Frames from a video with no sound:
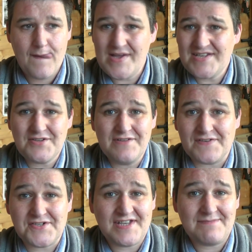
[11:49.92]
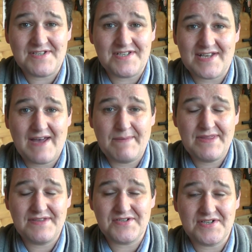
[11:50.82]
it's not the first time this has
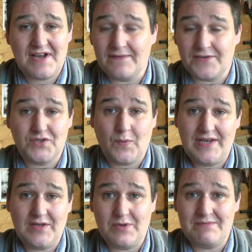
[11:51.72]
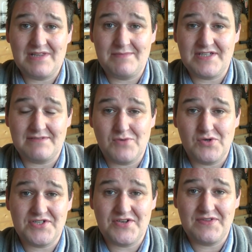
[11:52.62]
happened. There's other 21 millimeter
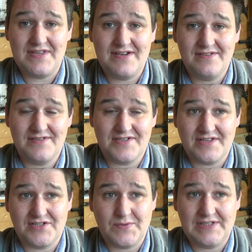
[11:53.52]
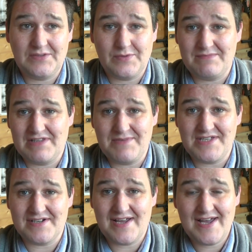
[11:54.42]
mods out there. There's other 21
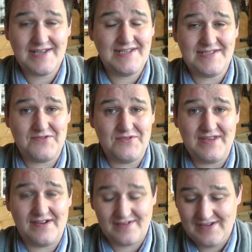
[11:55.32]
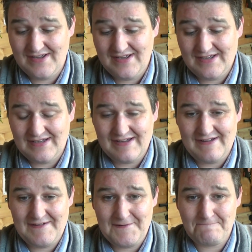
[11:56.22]
millimeter Atties out there.
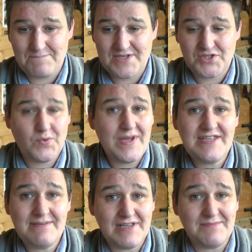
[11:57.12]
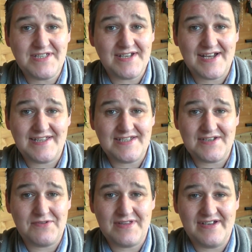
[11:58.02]
Um, there's 20 millimeter Atties
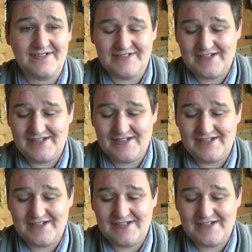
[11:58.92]
out there